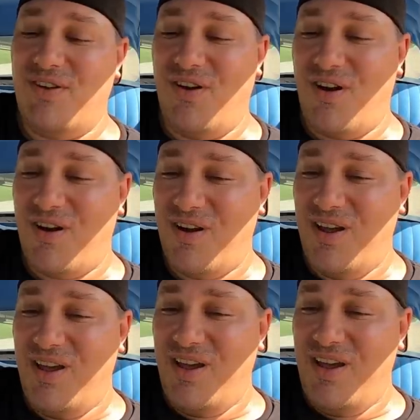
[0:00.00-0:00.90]
car
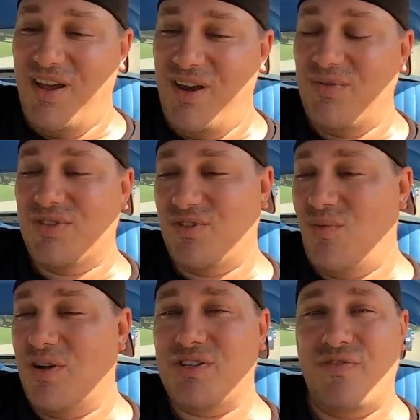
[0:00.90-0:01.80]
and it was so
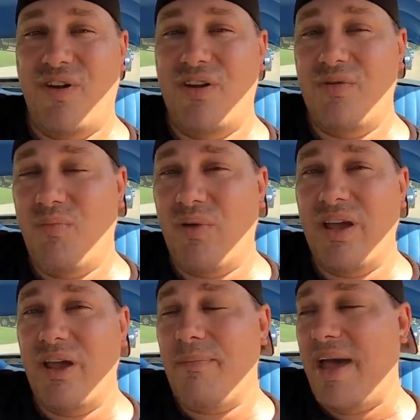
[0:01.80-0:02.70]
much fun
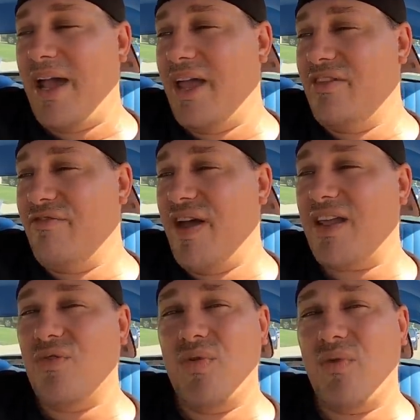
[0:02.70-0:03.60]
bringing it back. And the
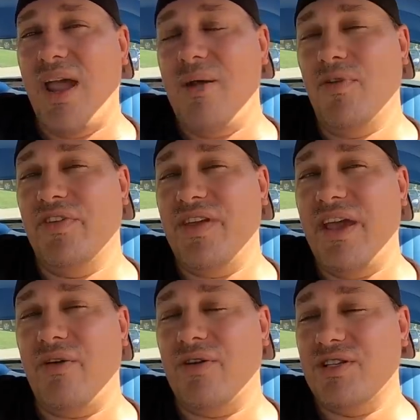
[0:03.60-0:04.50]
fact that we were able to
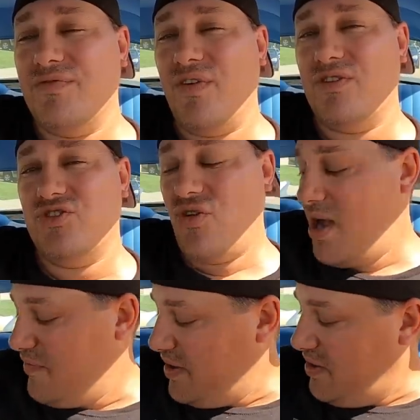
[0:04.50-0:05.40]
take it on its first
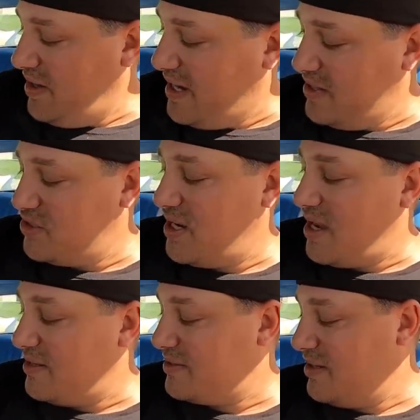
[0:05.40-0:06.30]
drive here, in case you
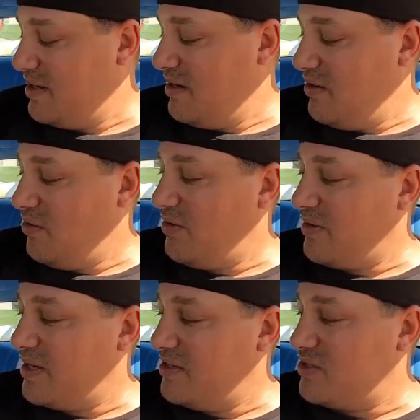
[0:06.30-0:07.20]
guys, hold on,
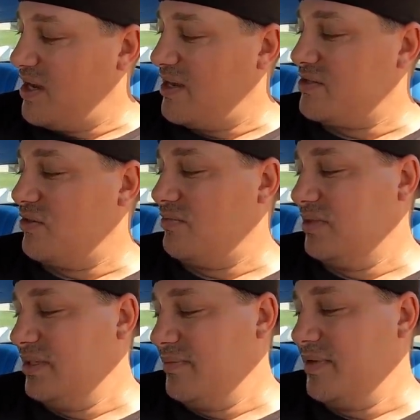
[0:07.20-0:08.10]
in case you guys don't
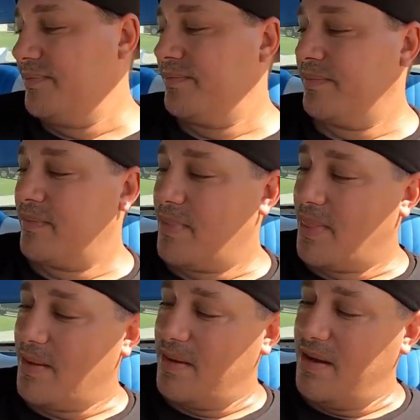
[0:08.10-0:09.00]
believe me,
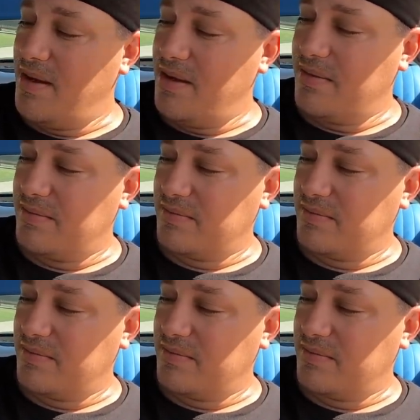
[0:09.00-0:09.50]
uh,